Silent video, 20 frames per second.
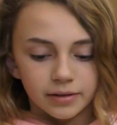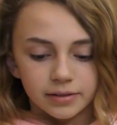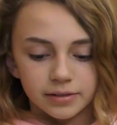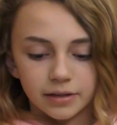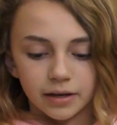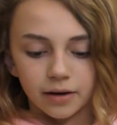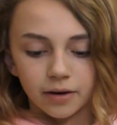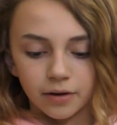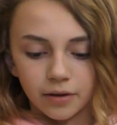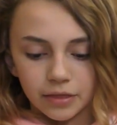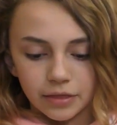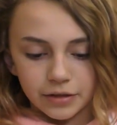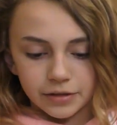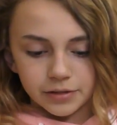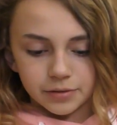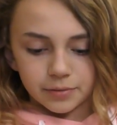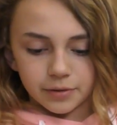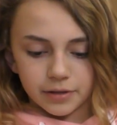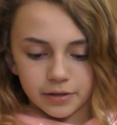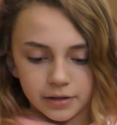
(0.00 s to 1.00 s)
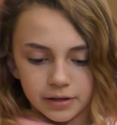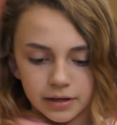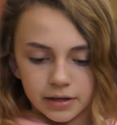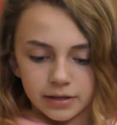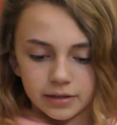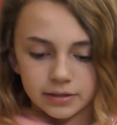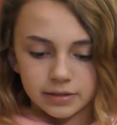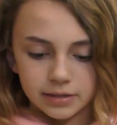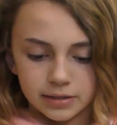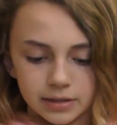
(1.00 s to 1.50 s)
So this one
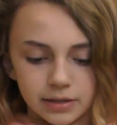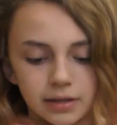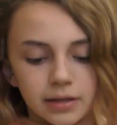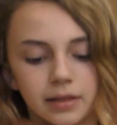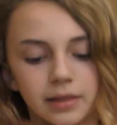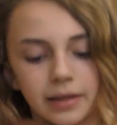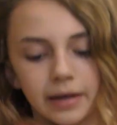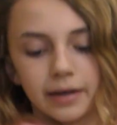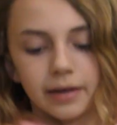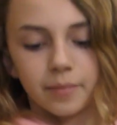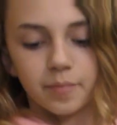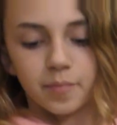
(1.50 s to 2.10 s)
is like